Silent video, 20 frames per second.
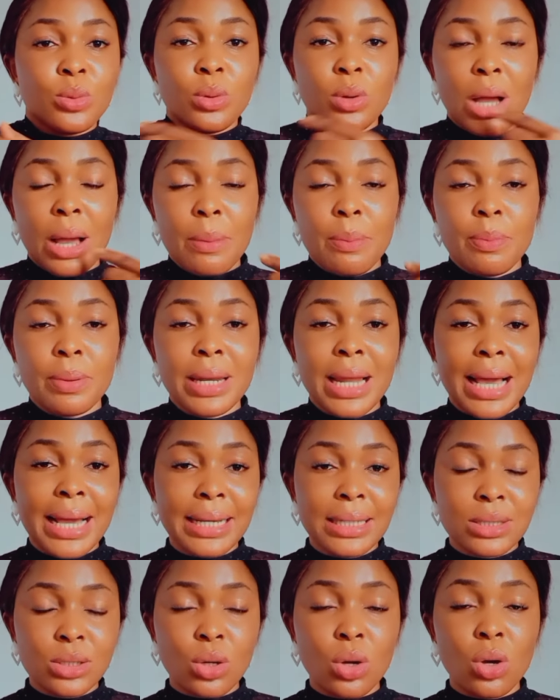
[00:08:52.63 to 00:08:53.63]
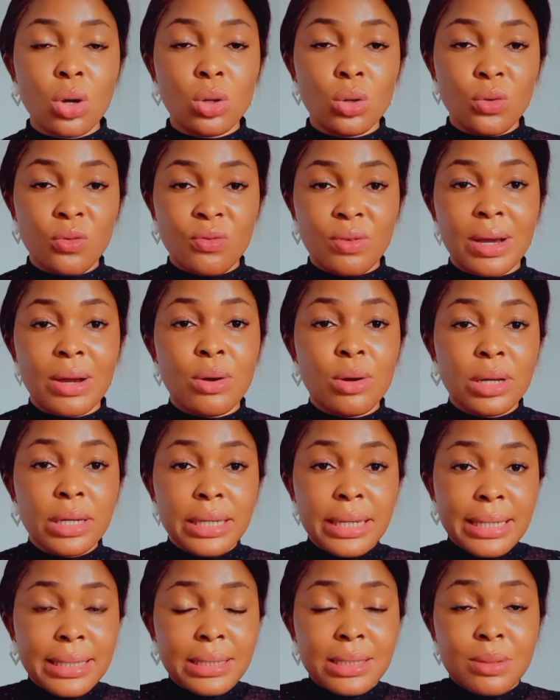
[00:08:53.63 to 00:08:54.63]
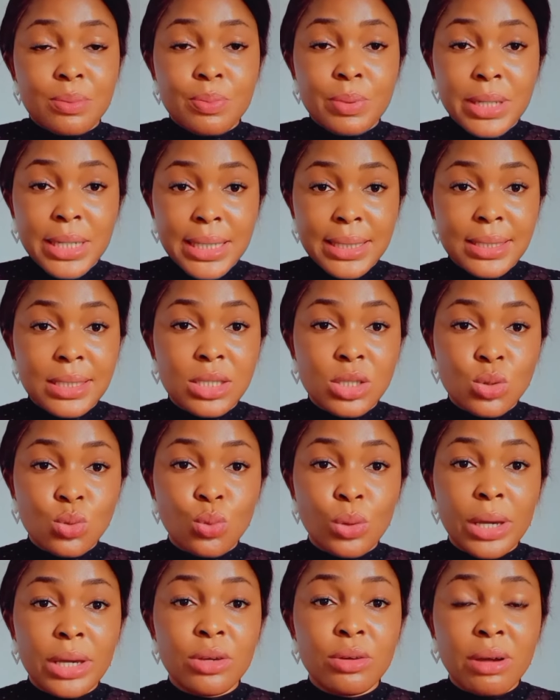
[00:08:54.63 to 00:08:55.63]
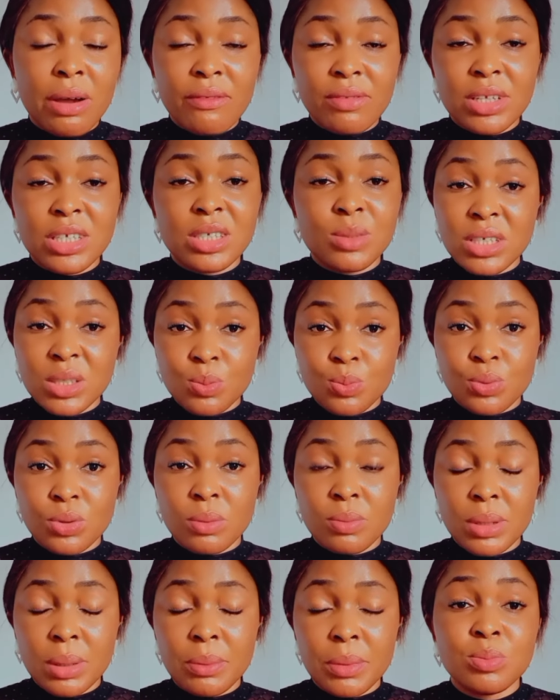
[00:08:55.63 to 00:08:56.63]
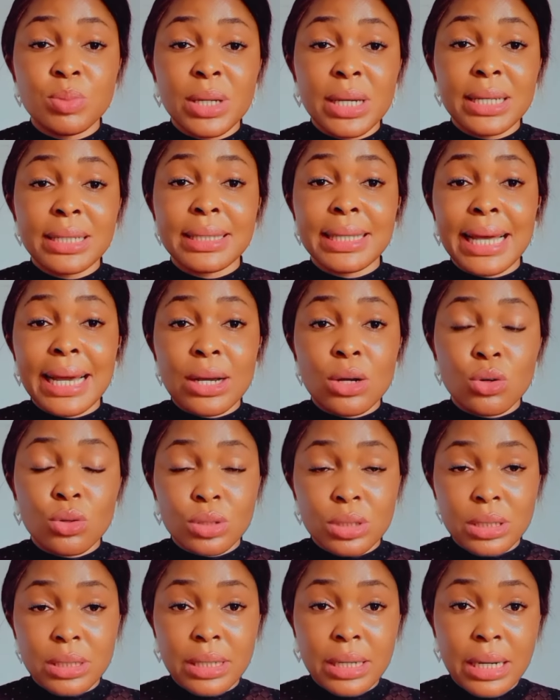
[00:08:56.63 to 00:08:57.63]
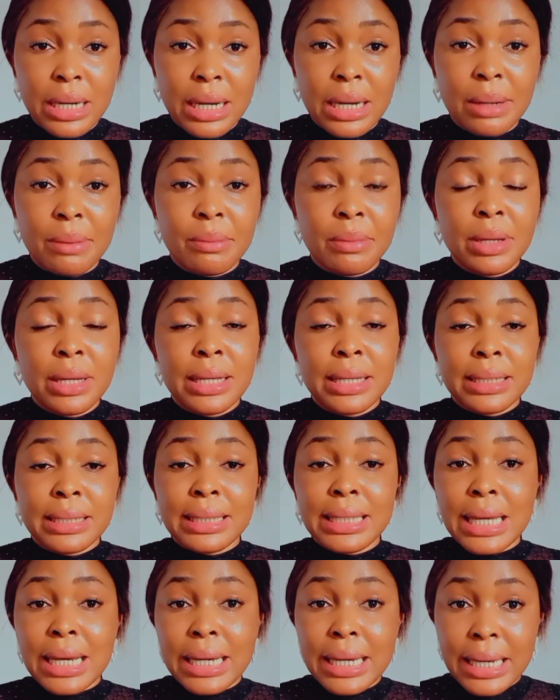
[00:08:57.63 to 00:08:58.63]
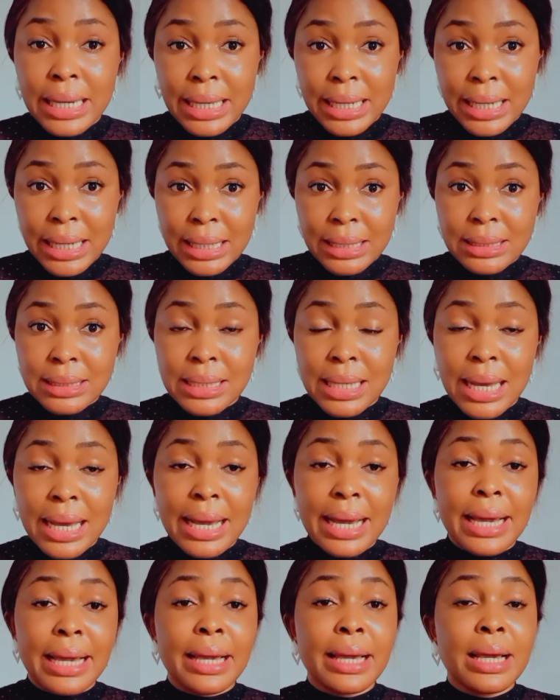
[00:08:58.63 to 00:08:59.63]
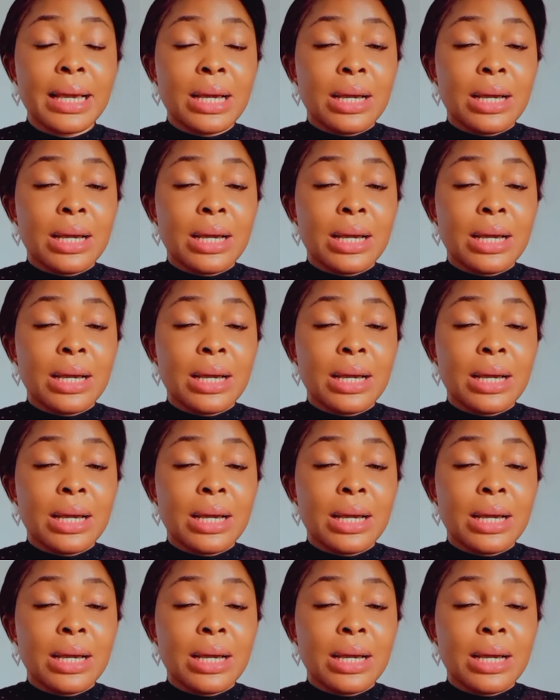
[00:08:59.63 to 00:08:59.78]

apply it all over the places where you have this problem, be it dark underarm, dark inner thigh,